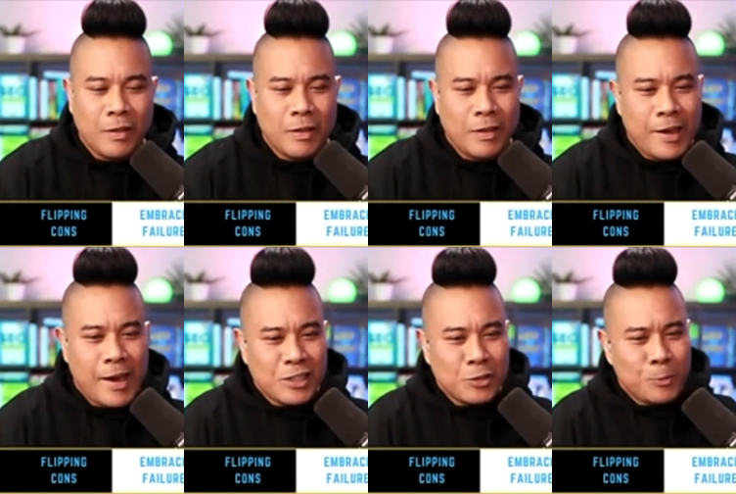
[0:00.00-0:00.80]

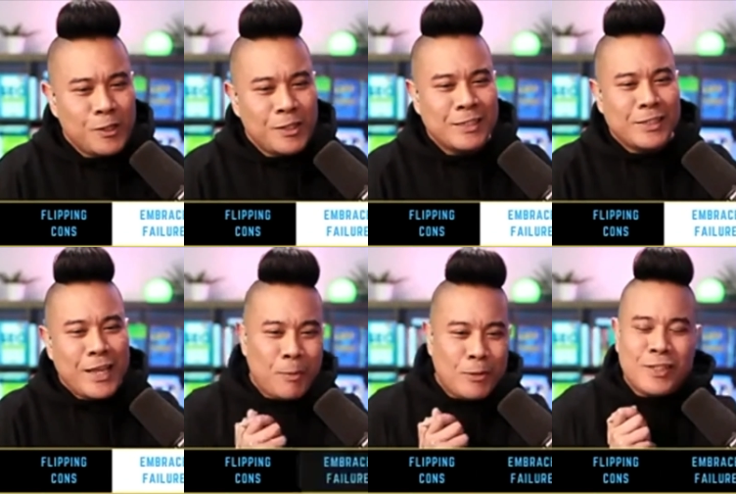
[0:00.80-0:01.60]
Actual
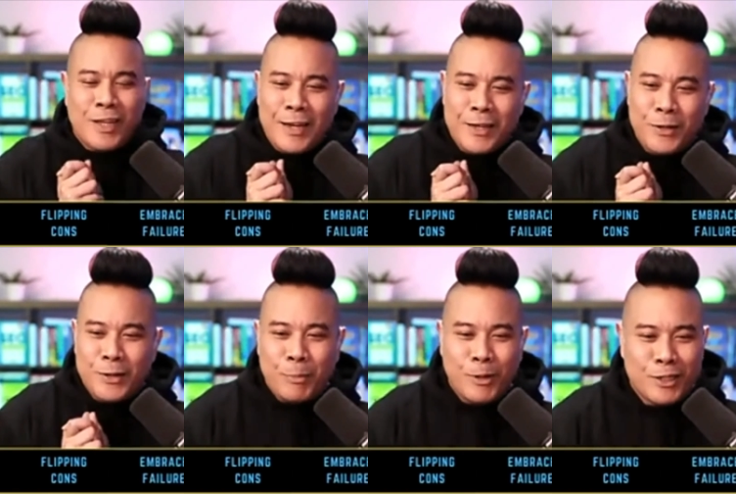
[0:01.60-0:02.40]
examples that I do
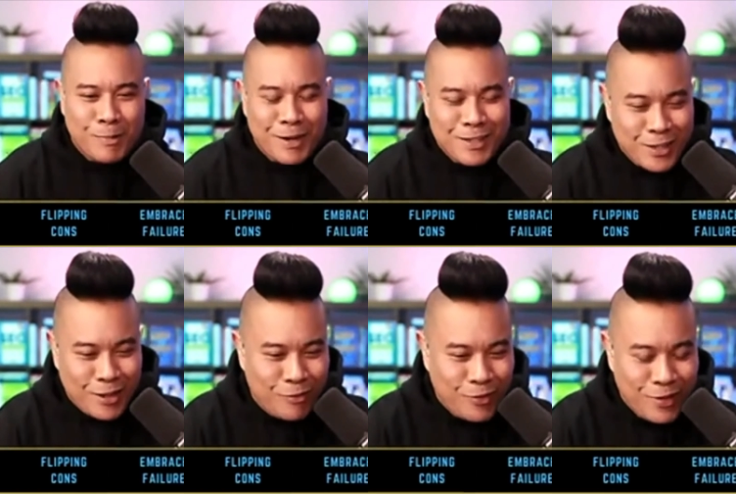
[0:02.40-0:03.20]
to push
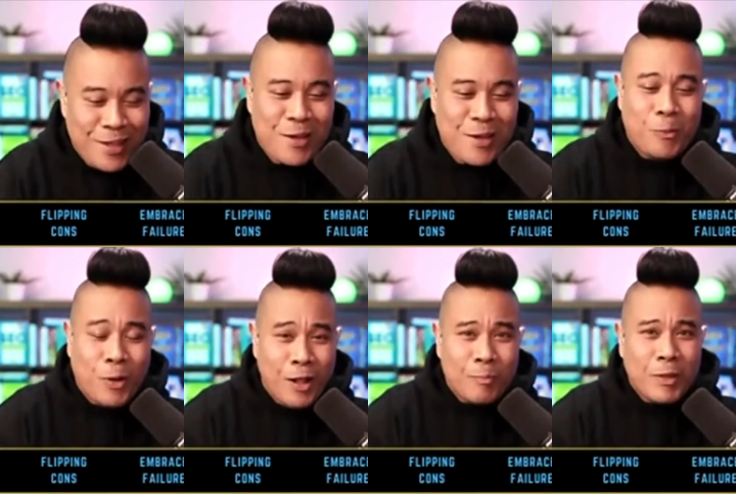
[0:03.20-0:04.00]
myself.
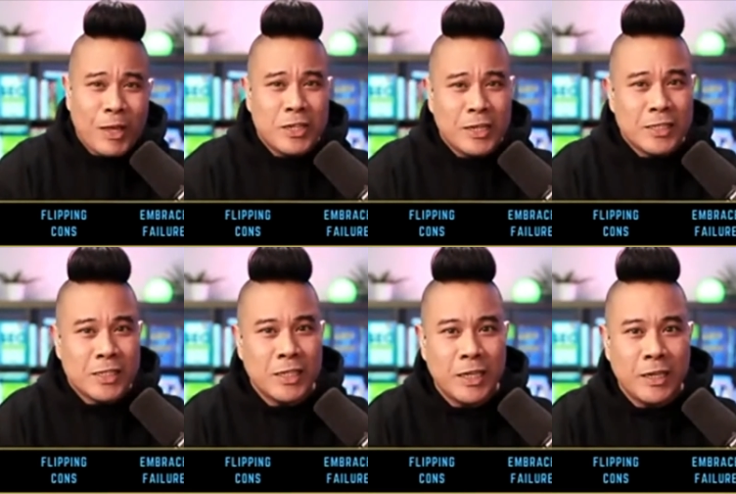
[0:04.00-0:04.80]
Well, as you can
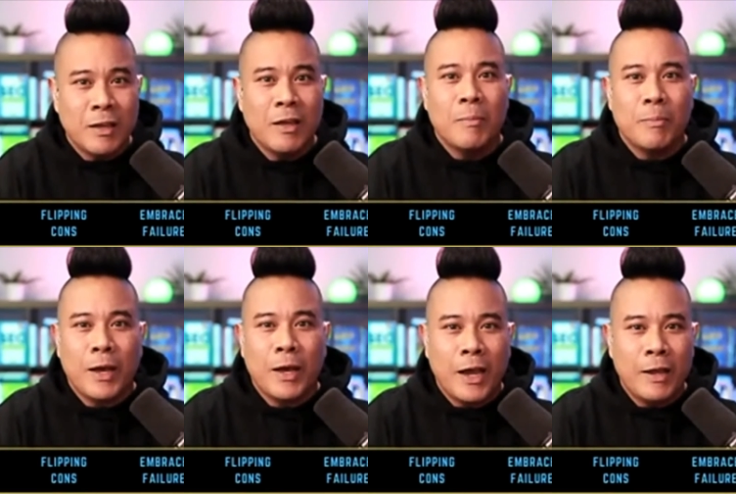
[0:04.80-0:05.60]
see
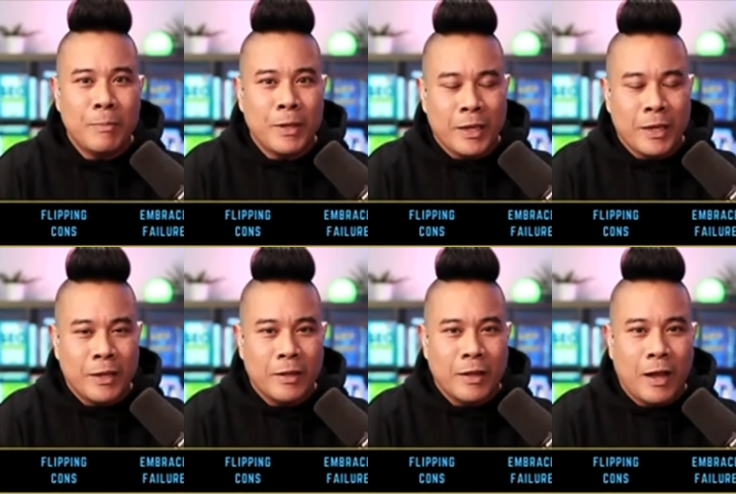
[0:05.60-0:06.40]
behind
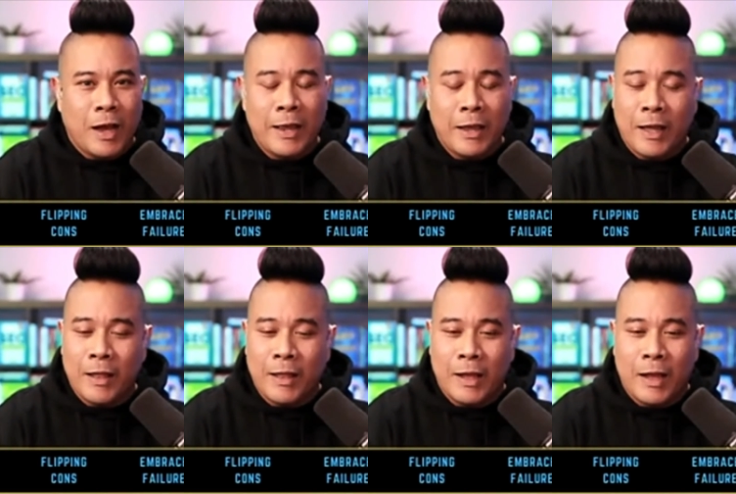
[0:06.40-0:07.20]
me,
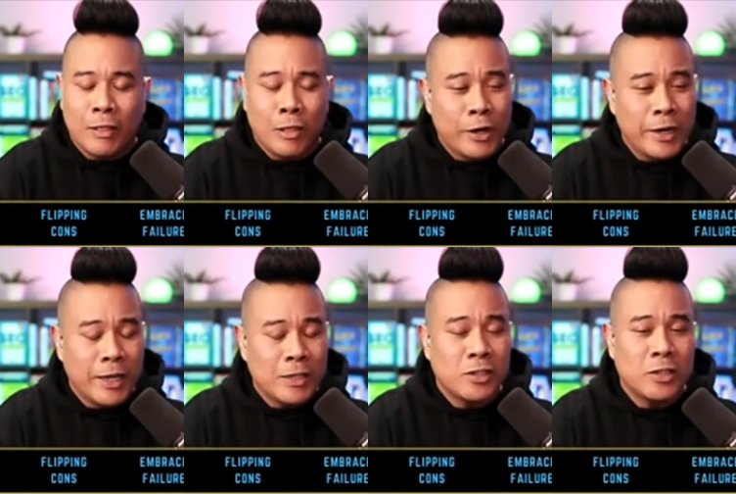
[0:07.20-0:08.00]

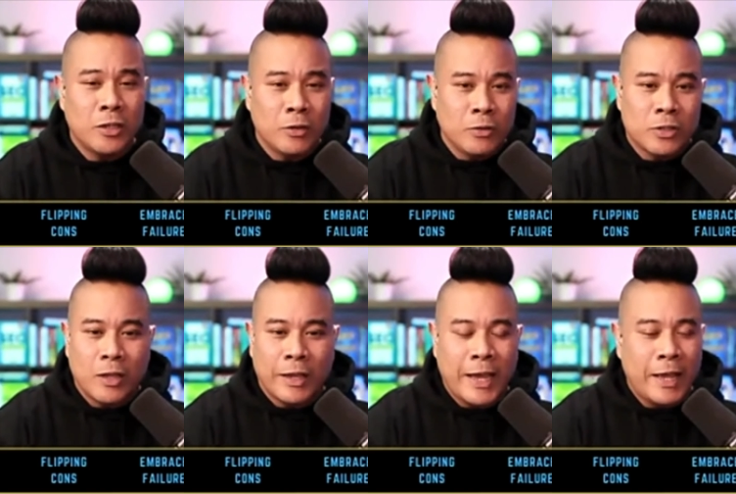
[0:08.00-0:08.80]
learning is huge.
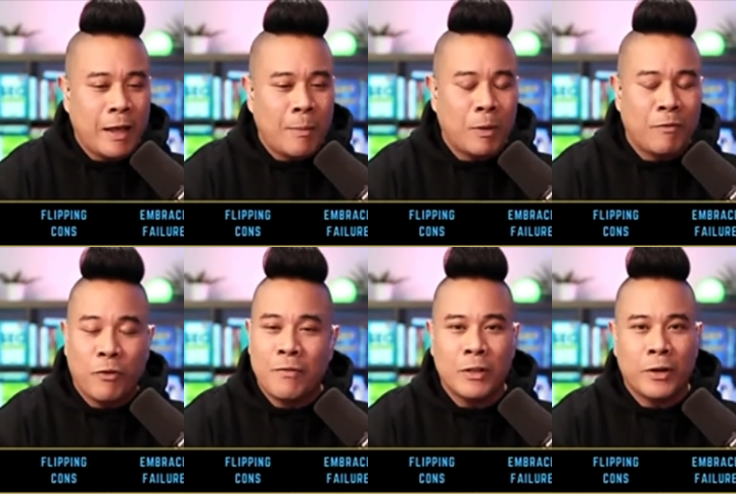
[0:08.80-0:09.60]
Like I'm a
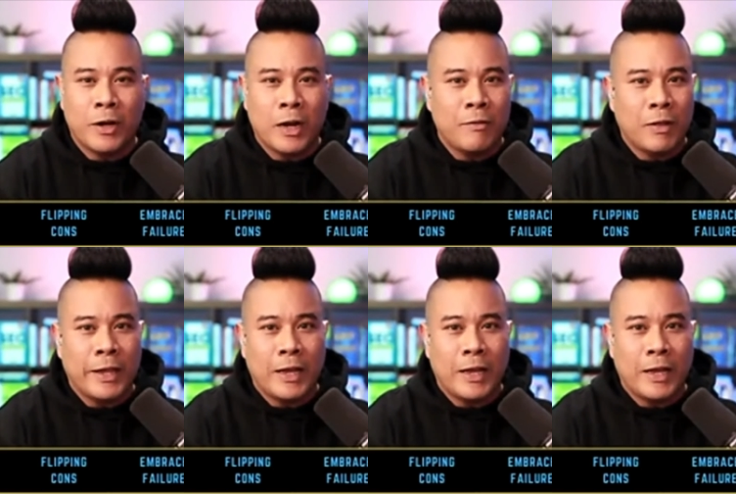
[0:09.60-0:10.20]
forever learner.